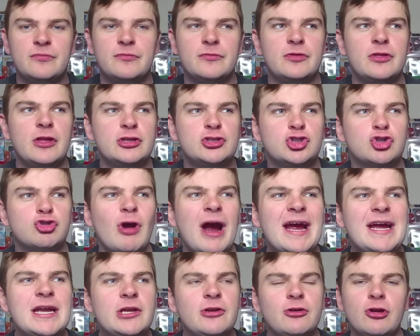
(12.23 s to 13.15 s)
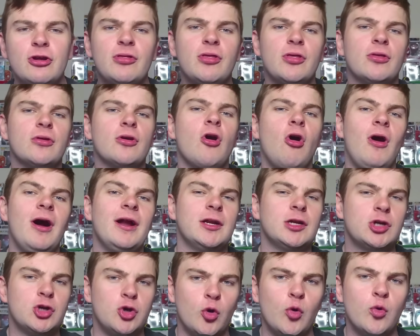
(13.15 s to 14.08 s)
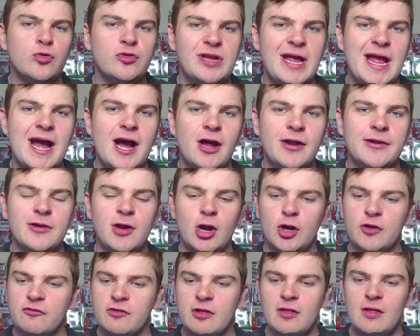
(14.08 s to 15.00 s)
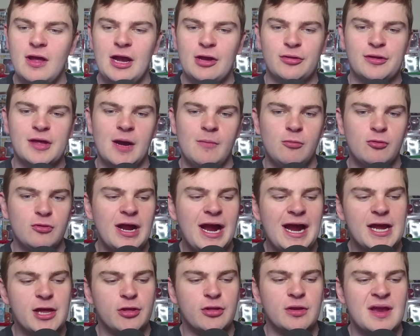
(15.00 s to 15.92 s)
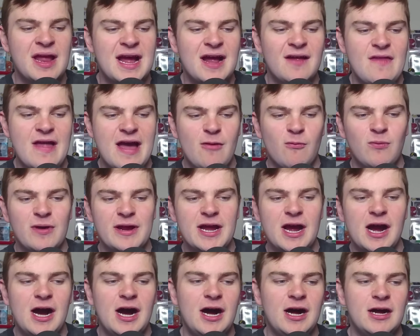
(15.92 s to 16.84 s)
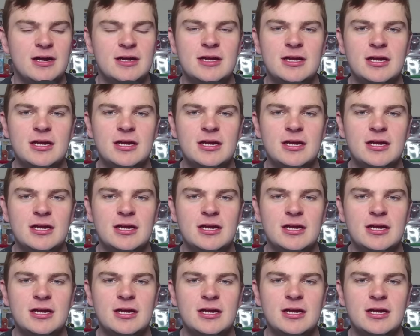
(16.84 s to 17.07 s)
the trade news has kind of cooled down over the last couple of days now that we are,